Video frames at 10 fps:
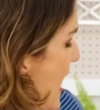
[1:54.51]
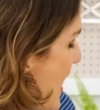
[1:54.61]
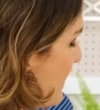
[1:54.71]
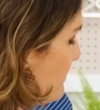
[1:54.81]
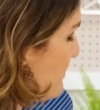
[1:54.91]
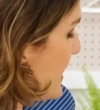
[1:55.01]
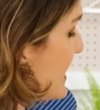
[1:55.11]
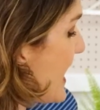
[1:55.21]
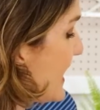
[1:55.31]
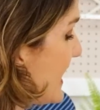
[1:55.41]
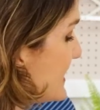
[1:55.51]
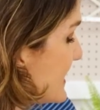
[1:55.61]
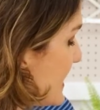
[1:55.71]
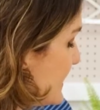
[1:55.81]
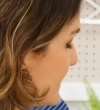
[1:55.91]
Um, but yeah, let's
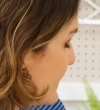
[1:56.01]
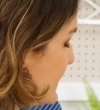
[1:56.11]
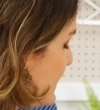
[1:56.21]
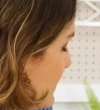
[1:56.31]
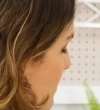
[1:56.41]
get started